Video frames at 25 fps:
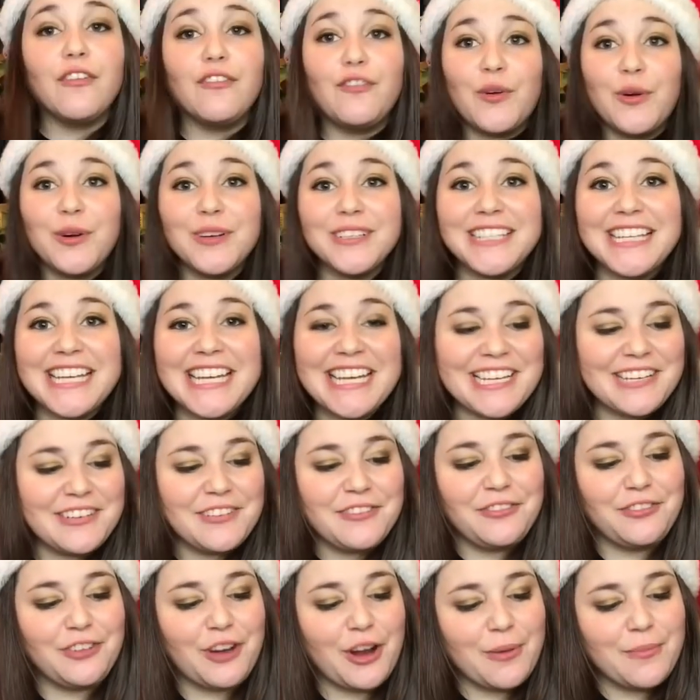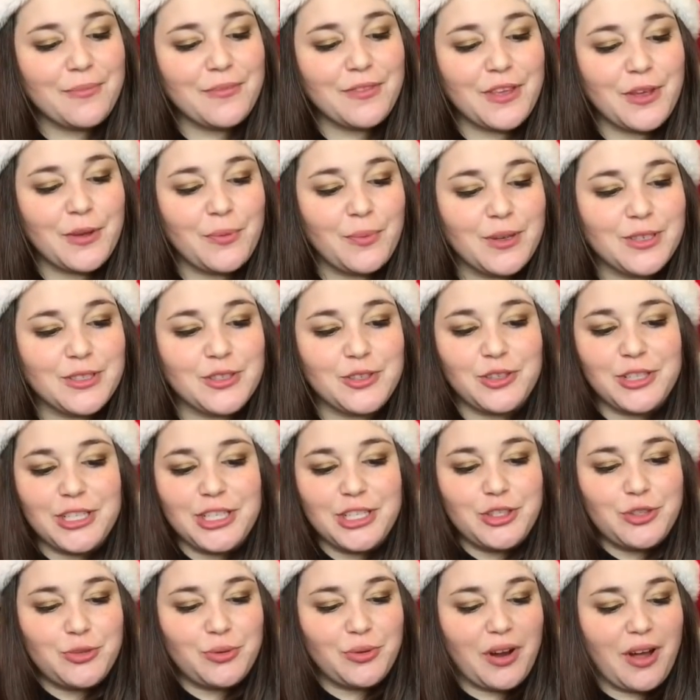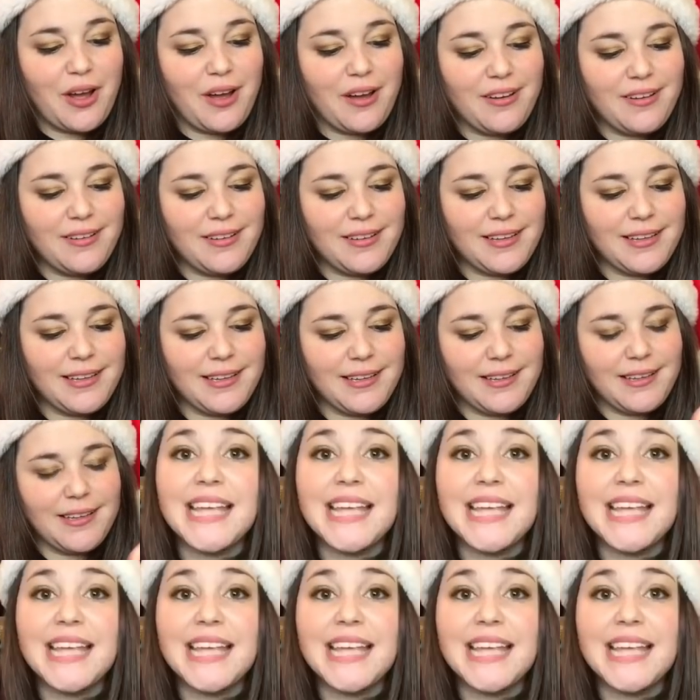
14 from the Wizarding Trunk.